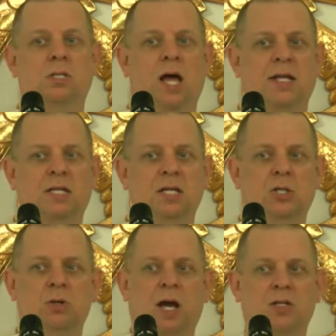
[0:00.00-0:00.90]
I teach
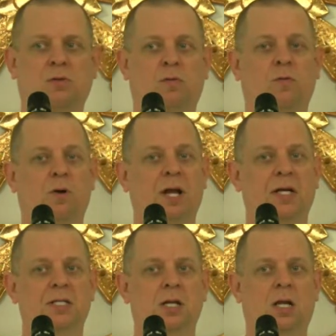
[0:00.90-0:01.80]
you guys for 4
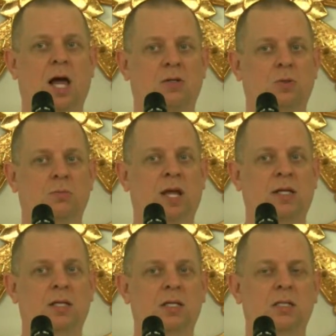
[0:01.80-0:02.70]
days in the classroom
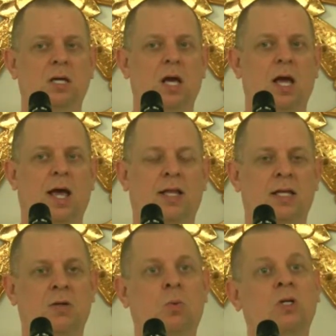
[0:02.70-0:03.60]
like this, and
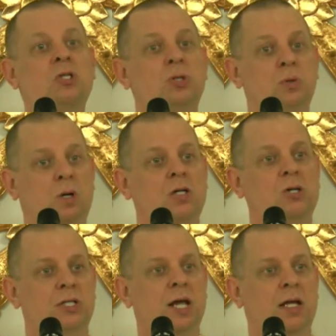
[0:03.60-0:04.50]
then once you
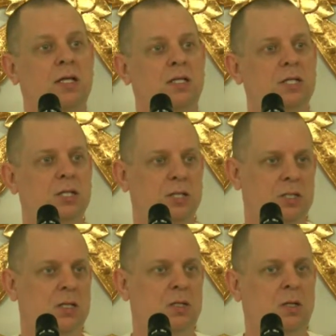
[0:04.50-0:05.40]
understand the teachings
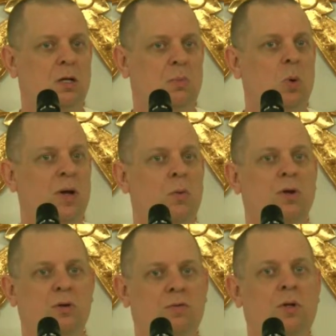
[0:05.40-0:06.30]
to a point where
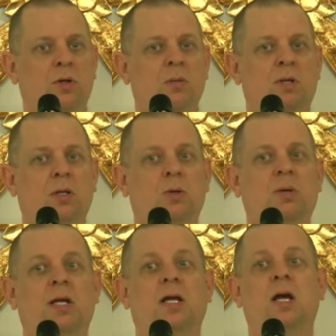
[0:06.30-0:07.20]
you've learned them a little
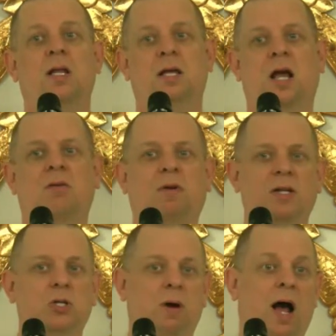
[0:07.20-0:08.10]
bit, then I
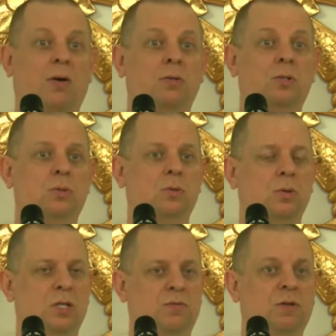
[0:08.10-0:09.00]
invite you out to
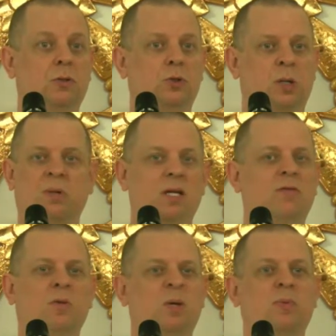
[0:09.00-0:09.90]
this field trip. And
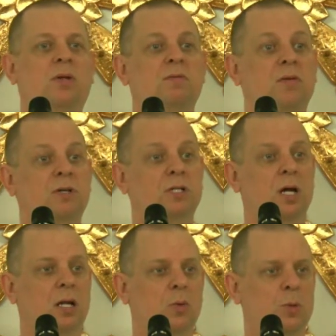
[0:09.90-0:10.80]
even if people have never
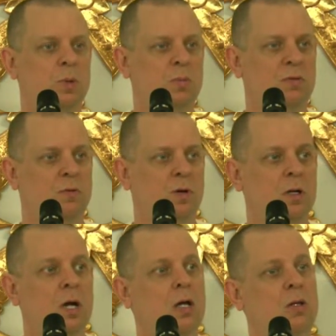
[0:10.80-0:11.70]
studied with me before,
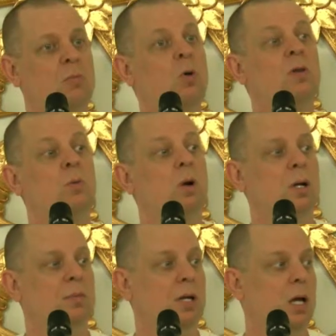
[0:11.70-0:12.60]
they're more than
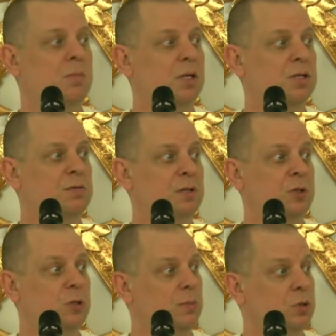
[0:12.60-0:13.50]
welcome to come to this field
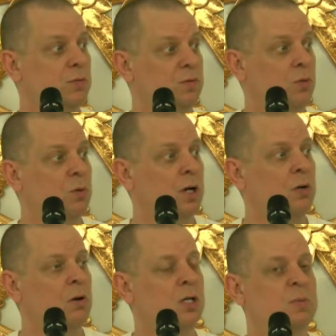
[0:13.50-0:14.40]
trip. So if you run
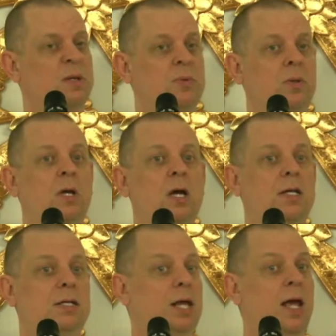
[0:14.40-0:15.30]
across people
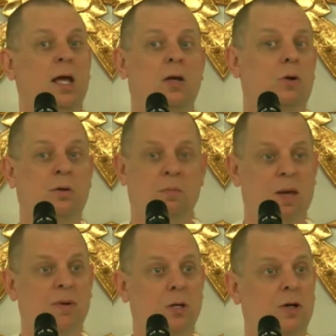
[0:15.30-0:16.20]
today, or
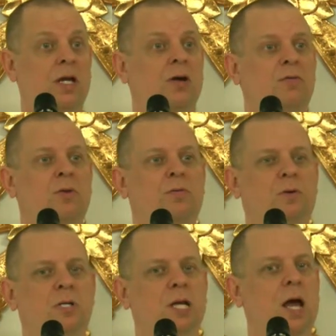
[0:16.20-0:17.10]
maybe you're here for the
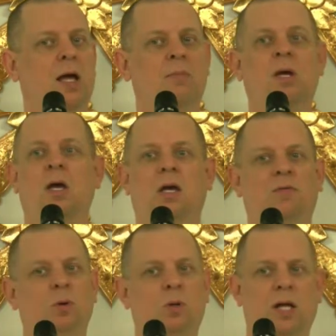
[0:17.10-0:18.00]
first time,
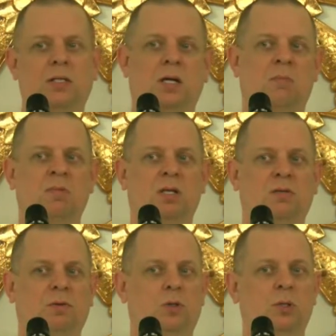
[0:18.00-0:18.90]
if you would like to come to this
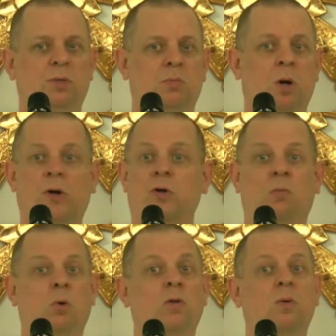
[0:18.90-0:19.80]
field trip tomorrow, you're
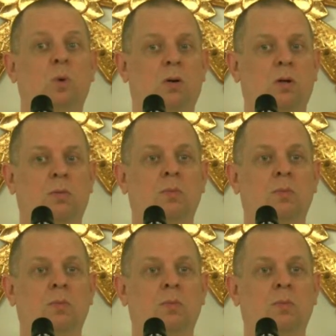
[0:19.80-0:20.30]
more than welcome.